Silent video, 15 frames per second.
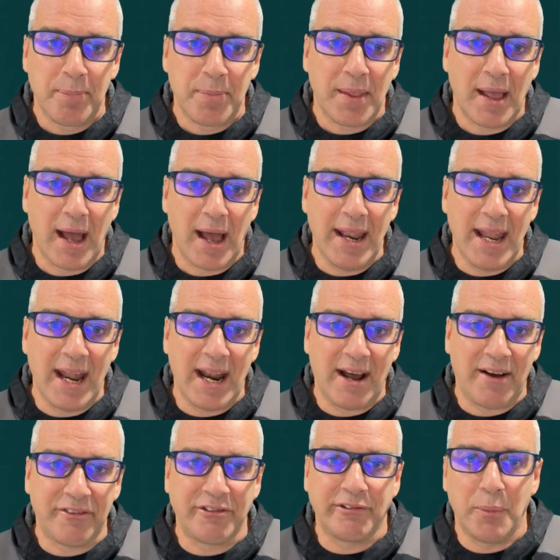And then
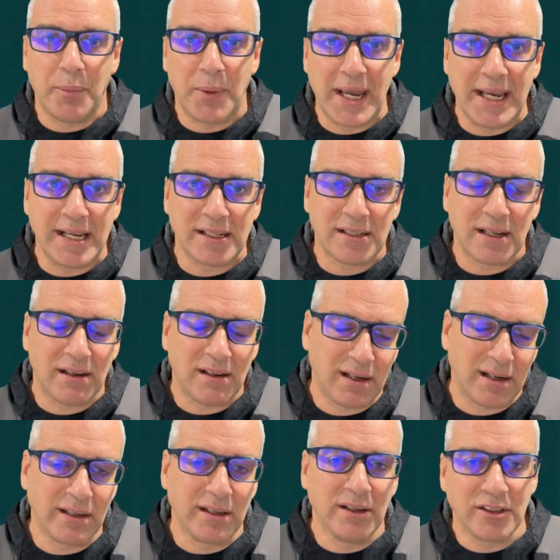after a week, it's,
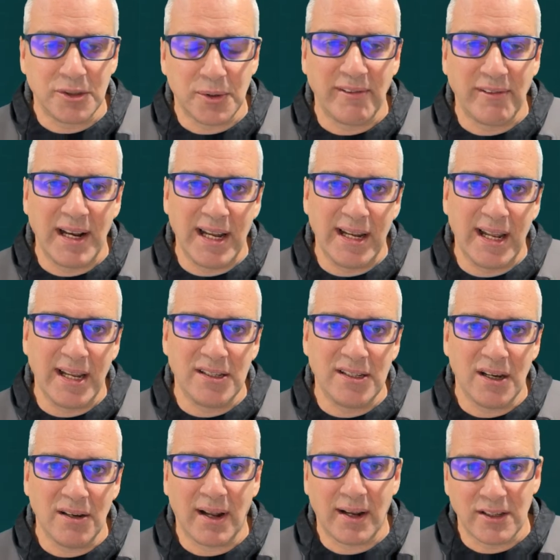you know, do I really need to?
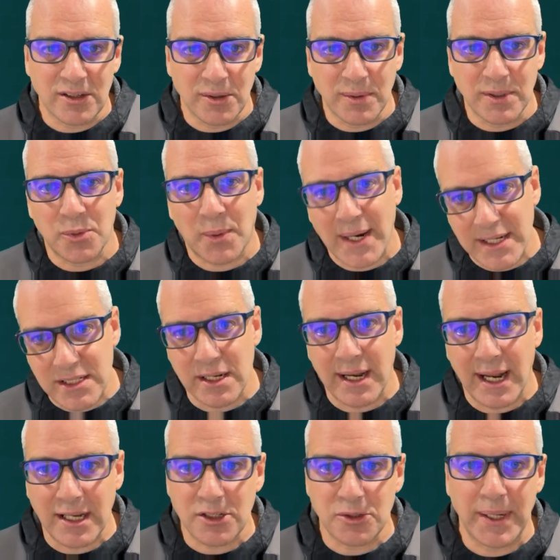And I'll do it twice the
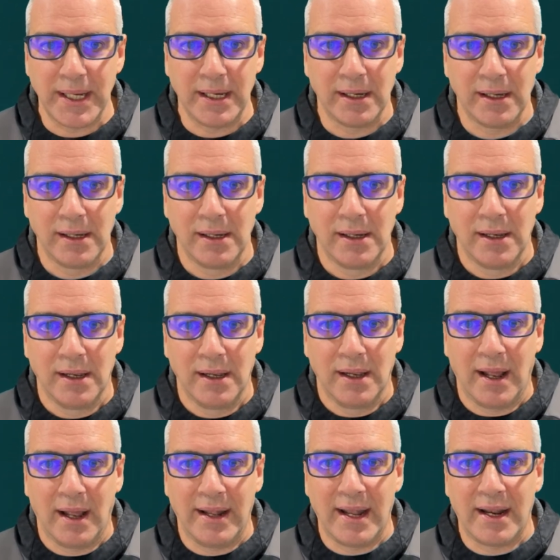next week.
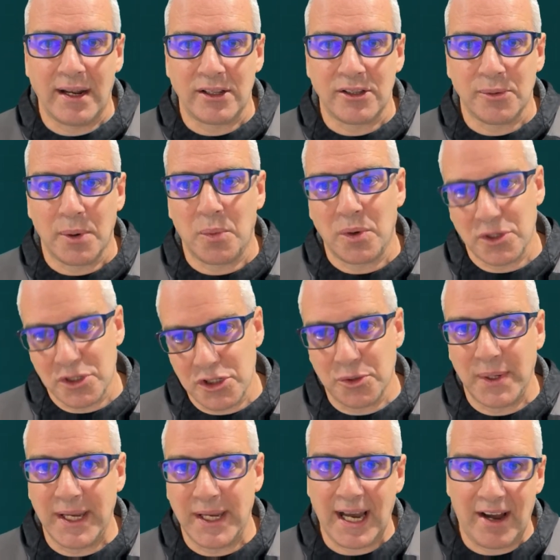And then I do it once a
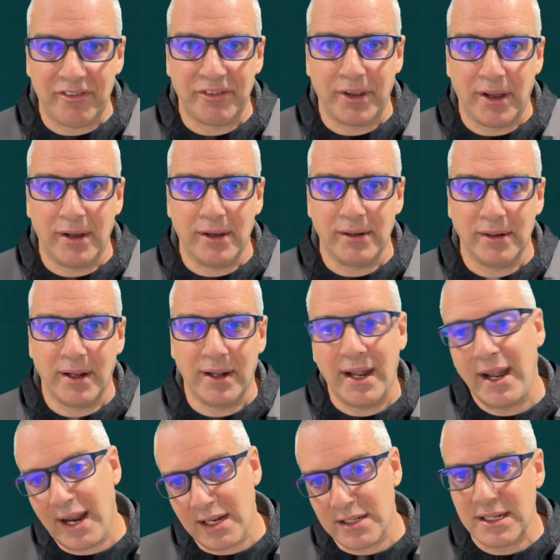week after, and then
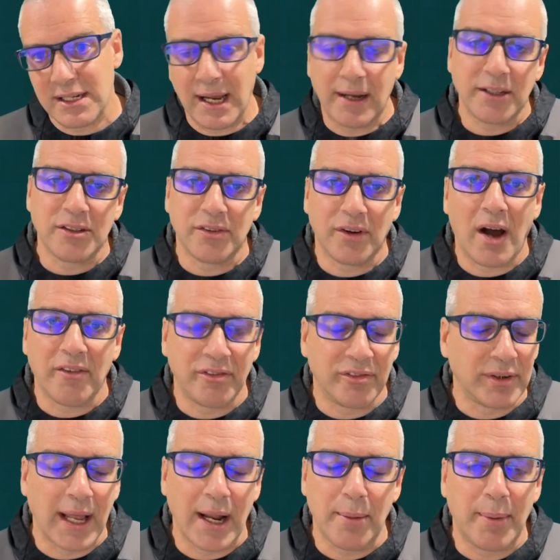that's it. I'd
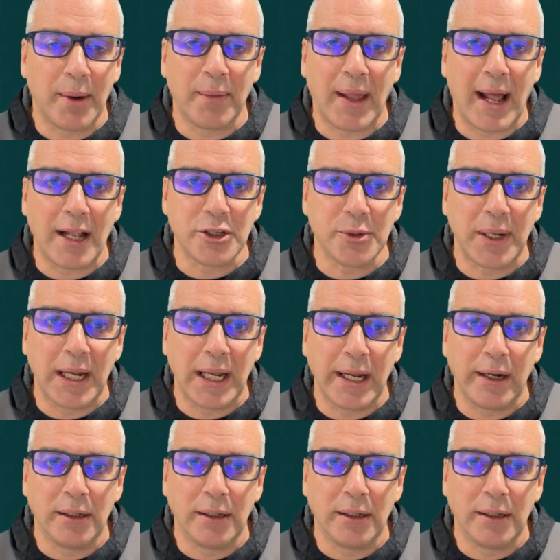forget about that. I'll do it later.